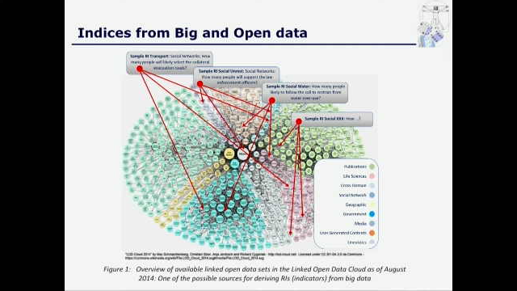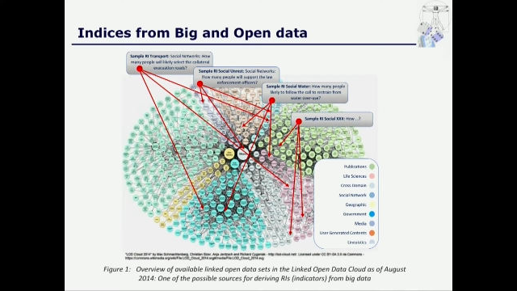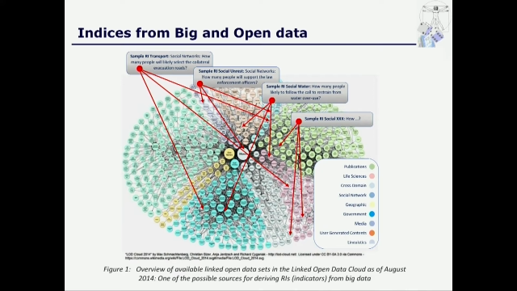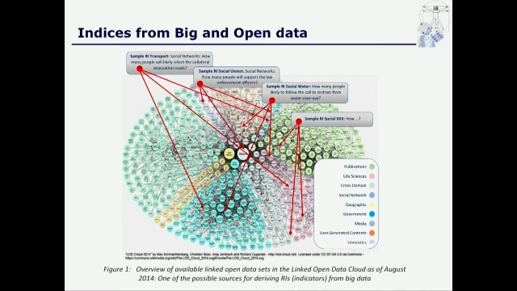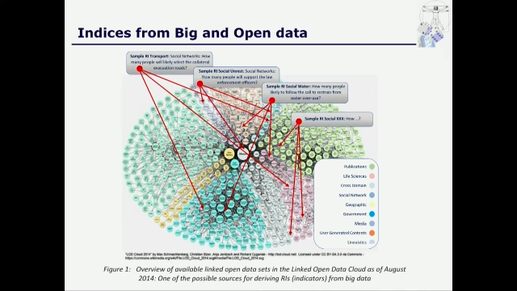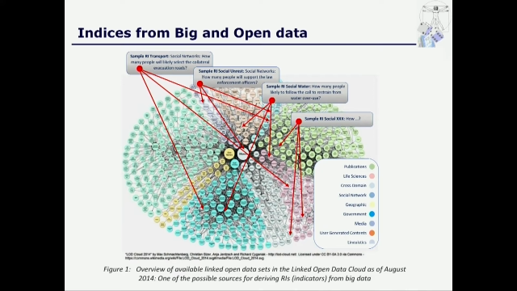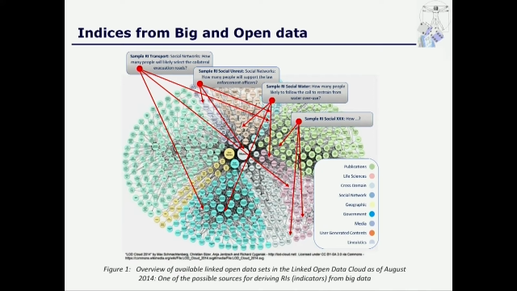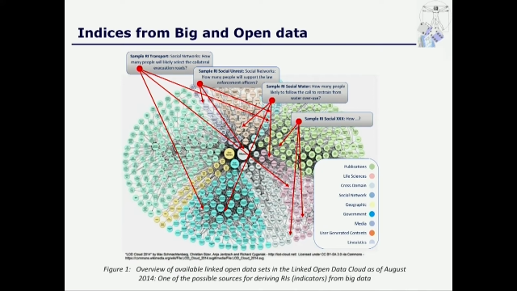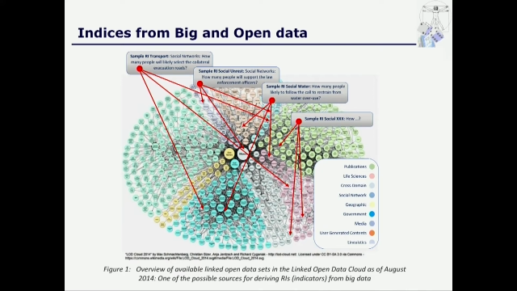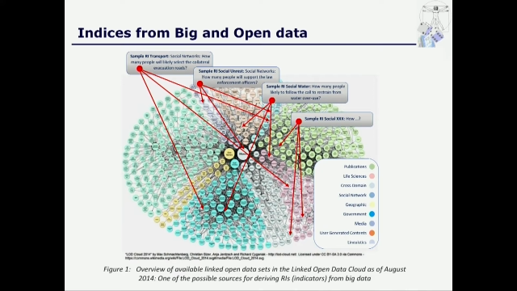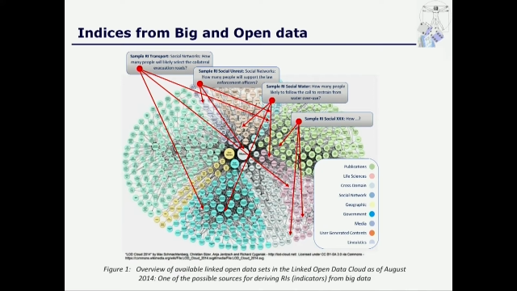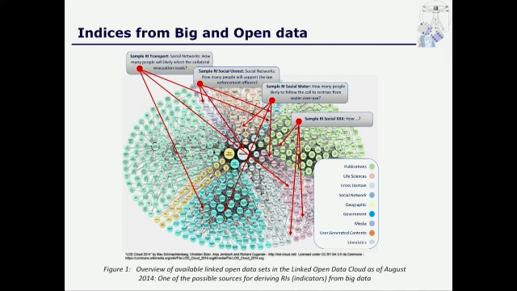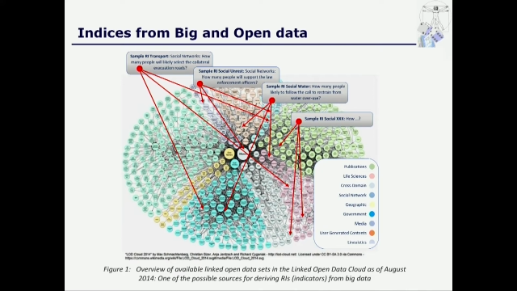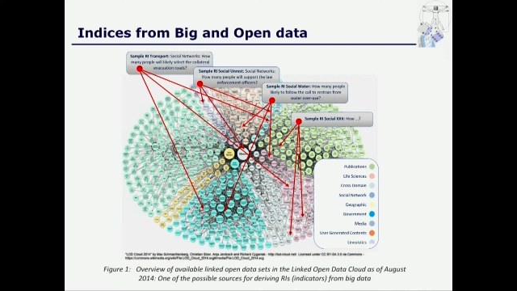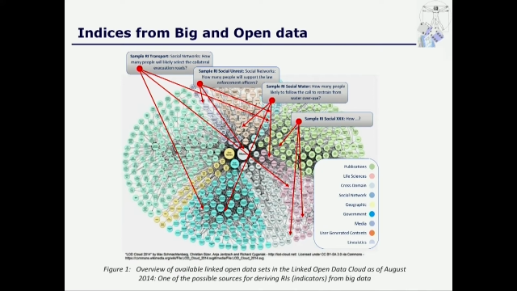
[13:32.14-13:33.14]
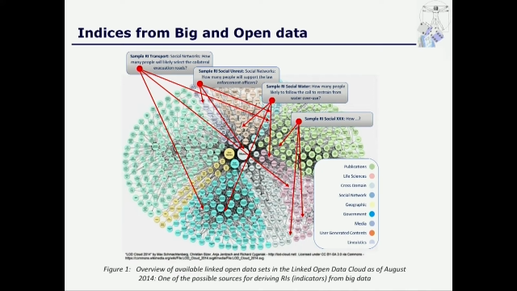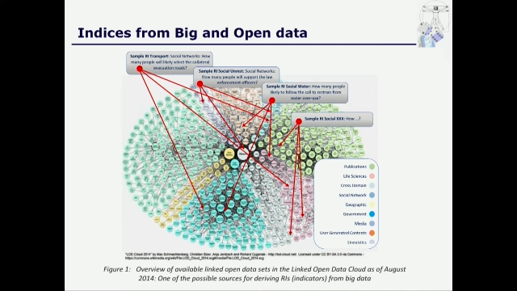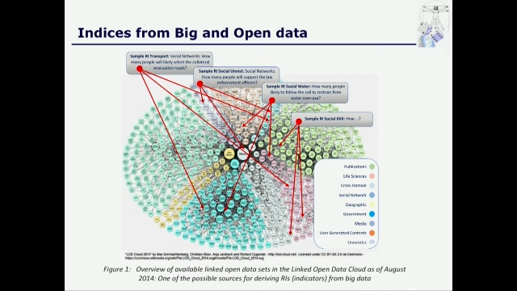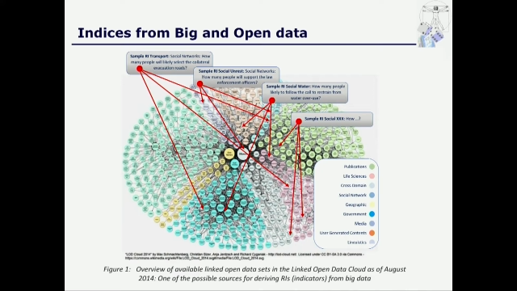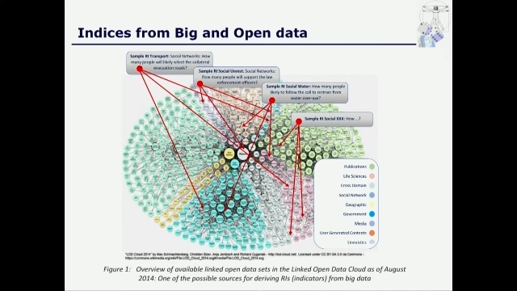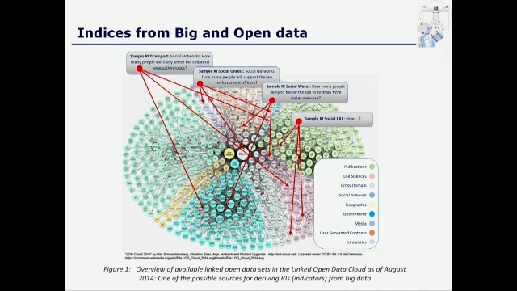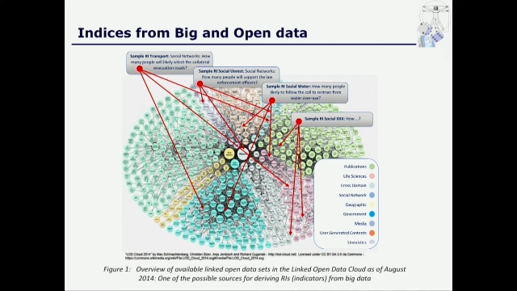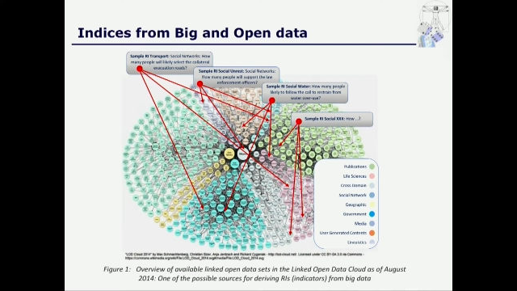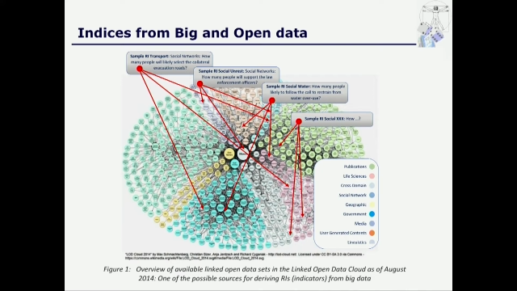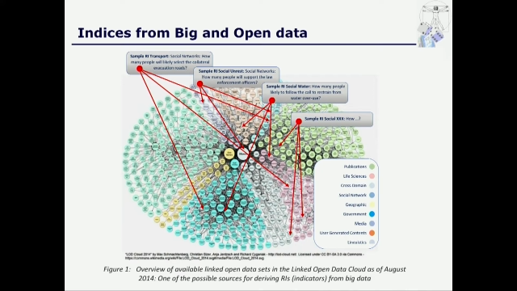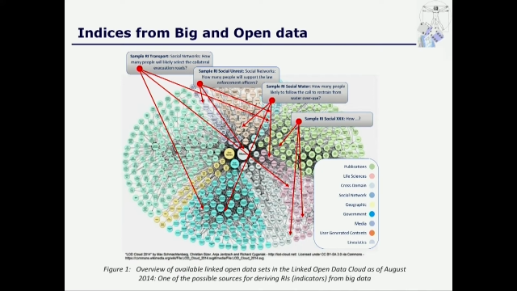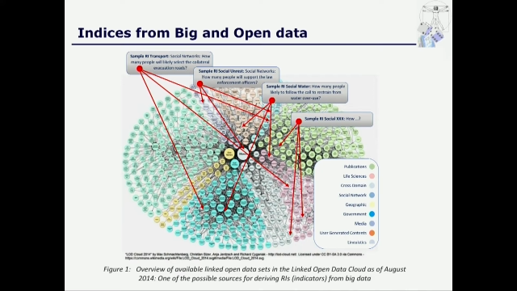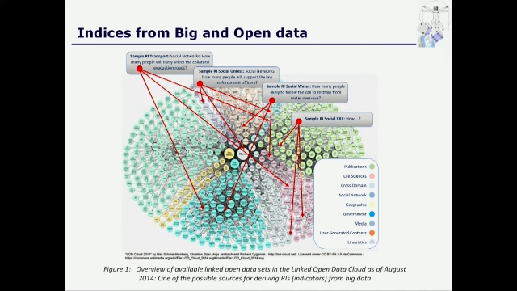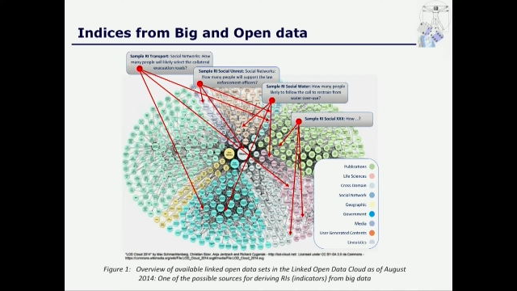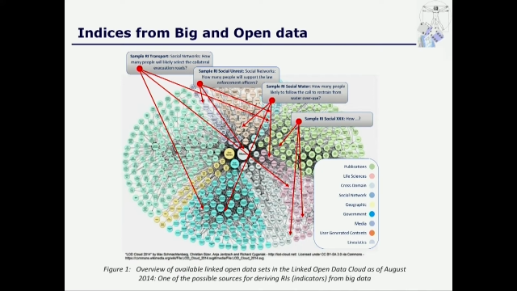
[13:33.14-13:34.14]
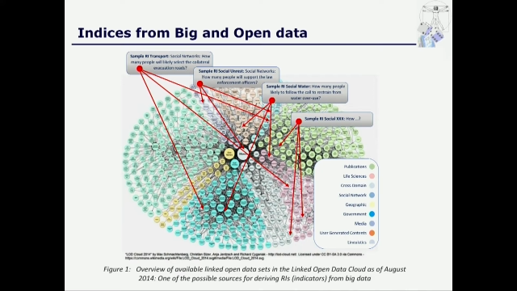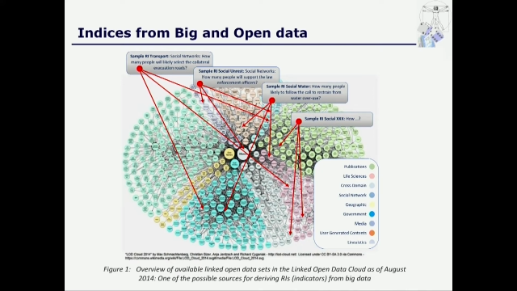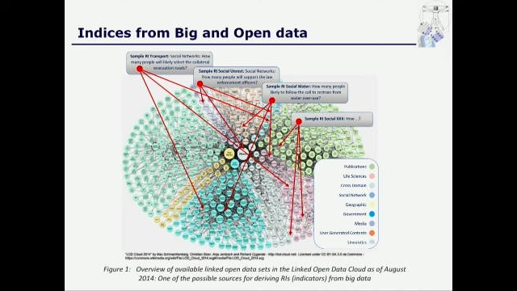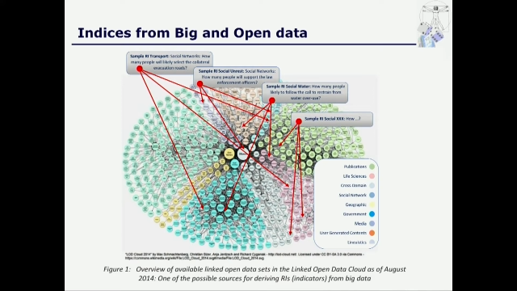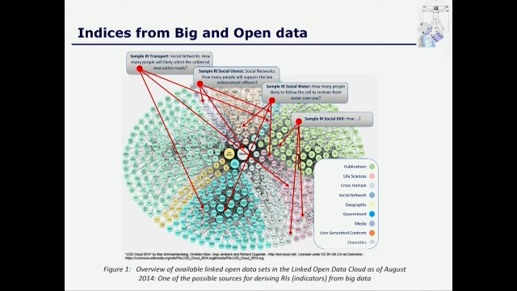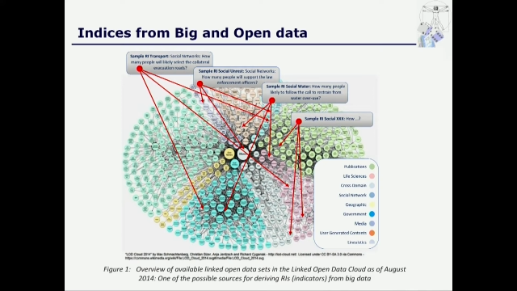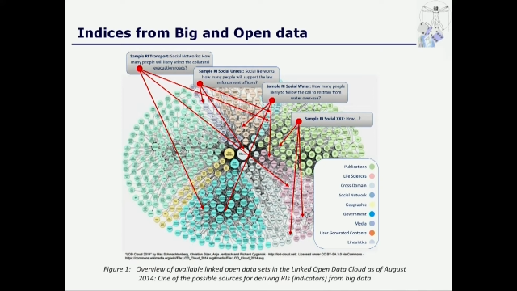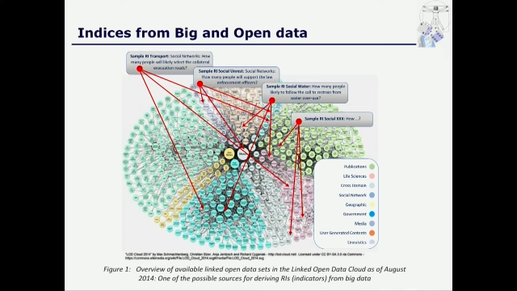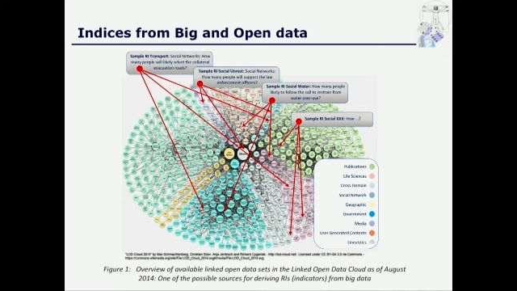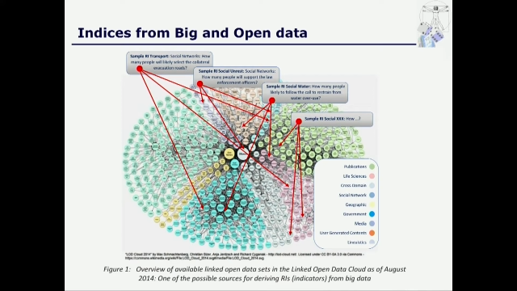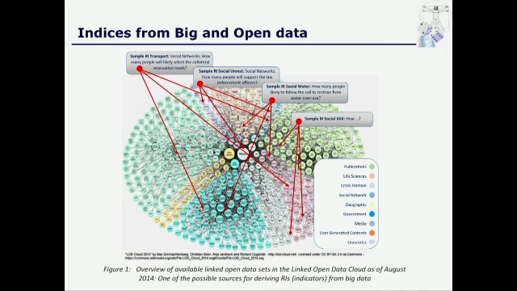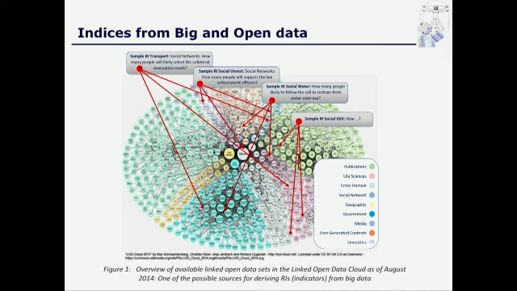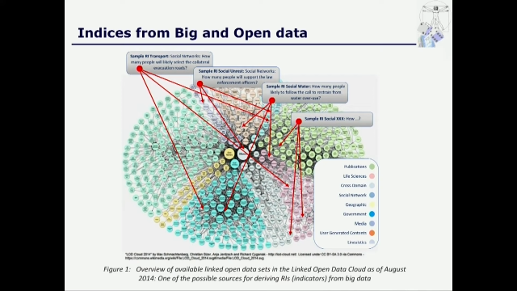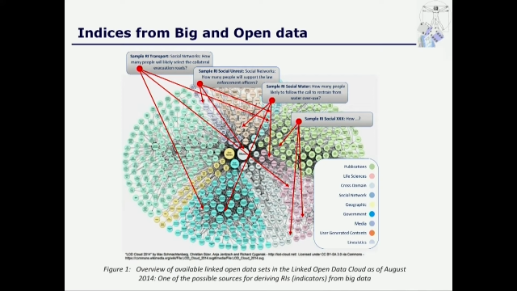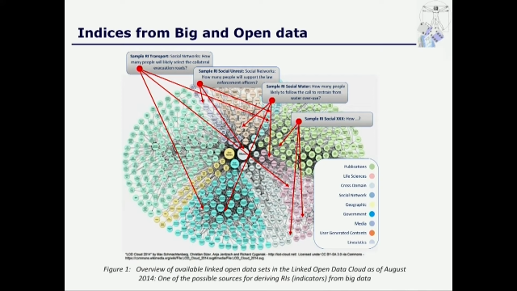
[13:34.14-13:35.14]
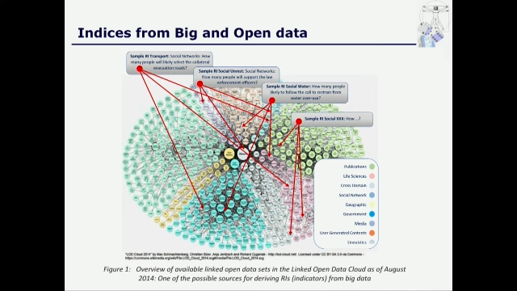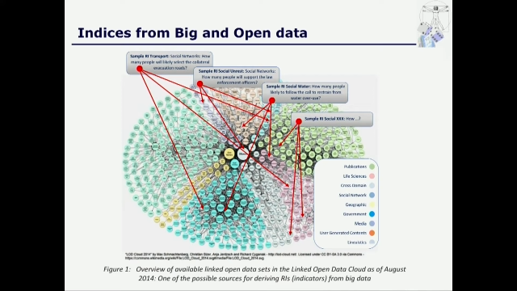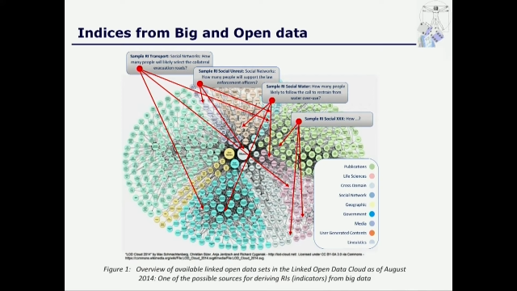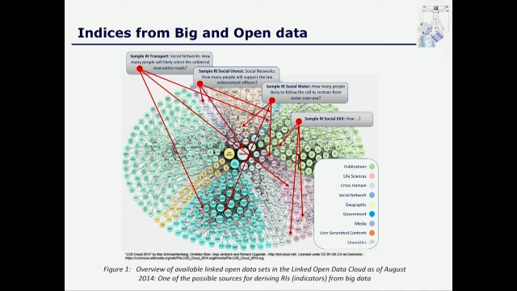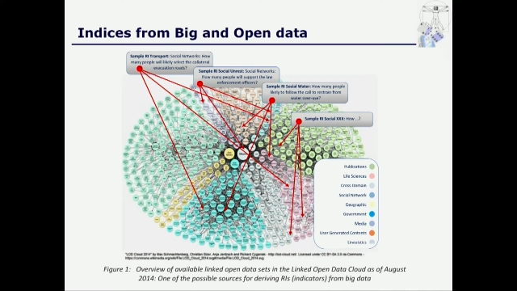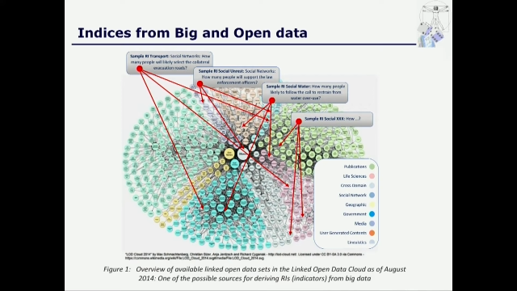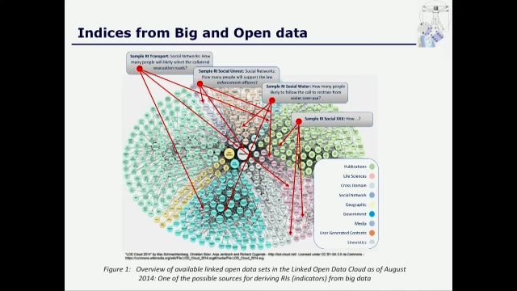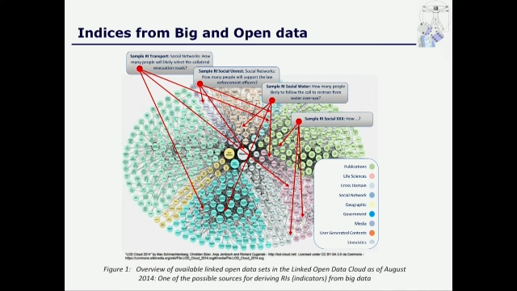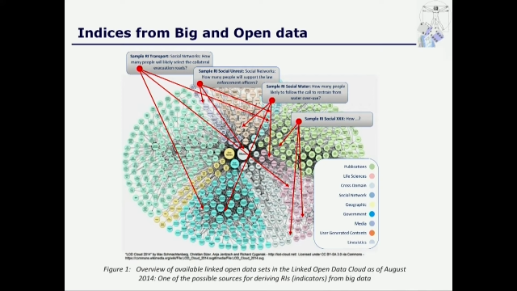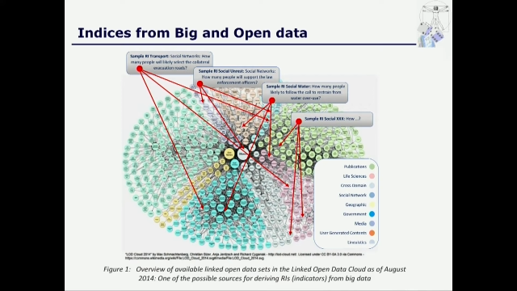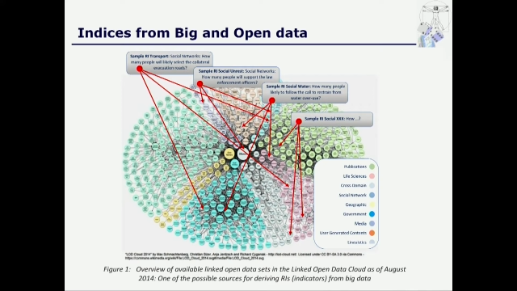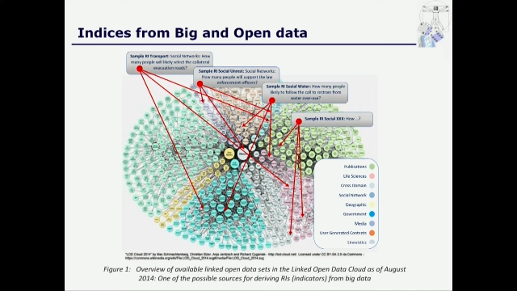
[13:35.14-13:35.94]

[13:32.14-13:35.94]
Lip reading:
(no speaker visible)